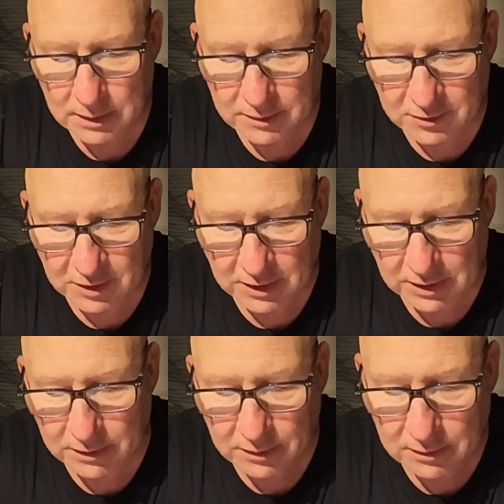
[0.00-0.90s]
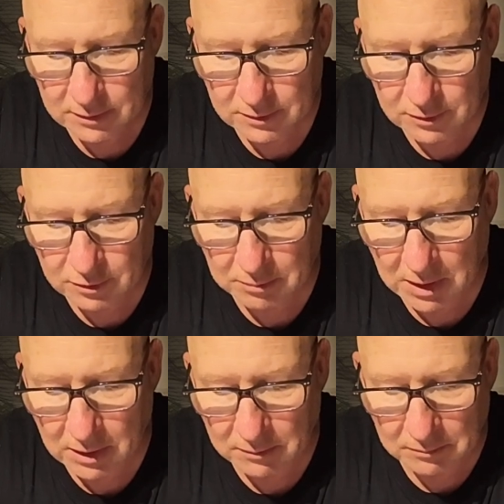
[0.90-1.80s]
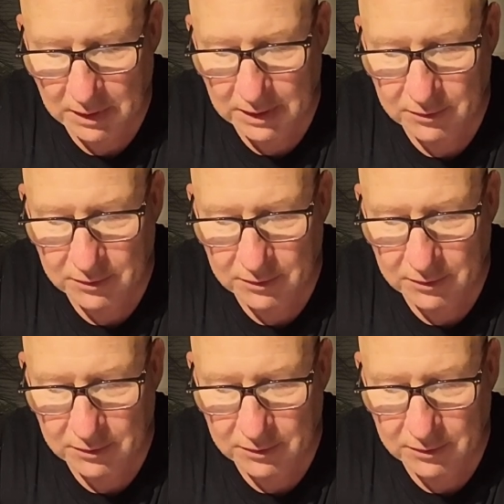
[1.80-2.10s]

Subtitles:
scene, smart, me,